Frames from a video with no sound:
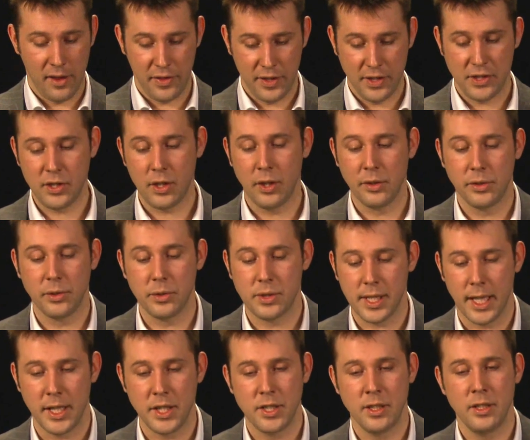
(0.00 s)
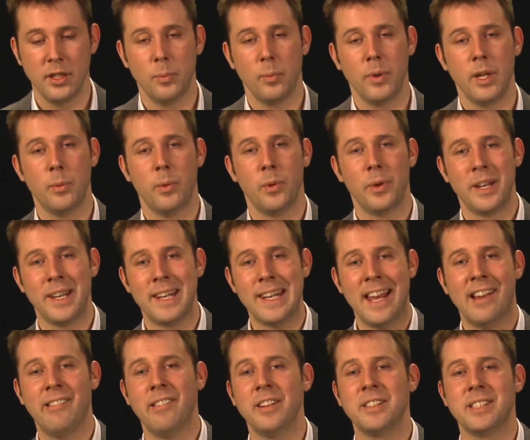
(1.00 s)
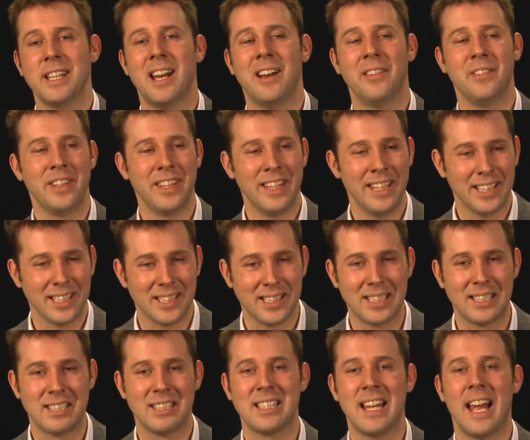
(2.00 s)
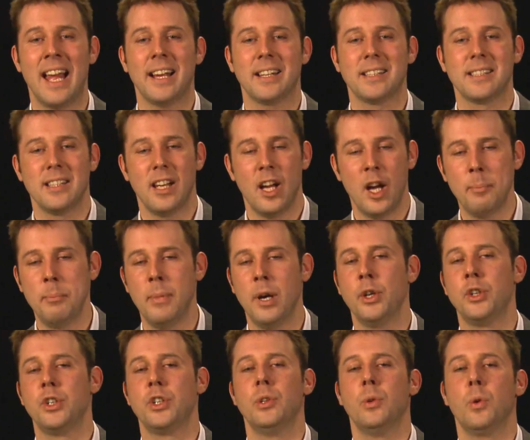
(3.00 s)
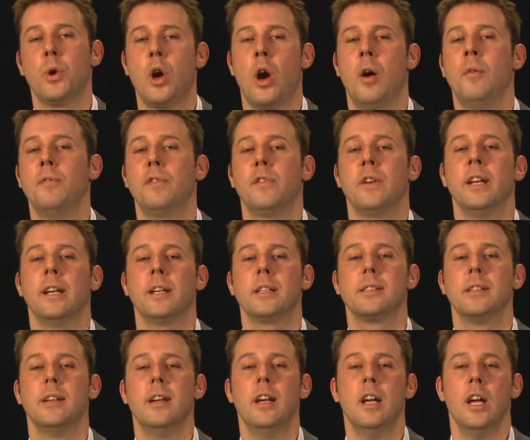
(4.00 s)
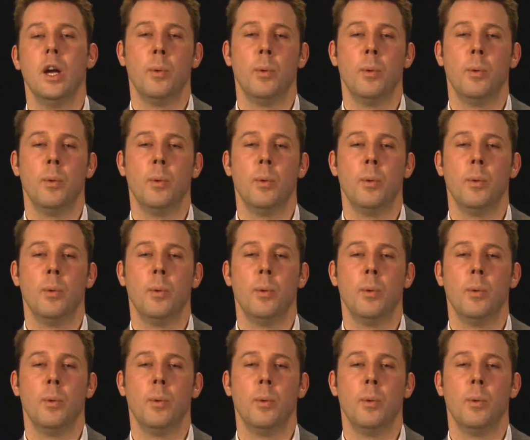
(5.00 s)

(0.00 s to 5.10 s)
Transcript: At this consultation, we will narrow down the exact emotional conflict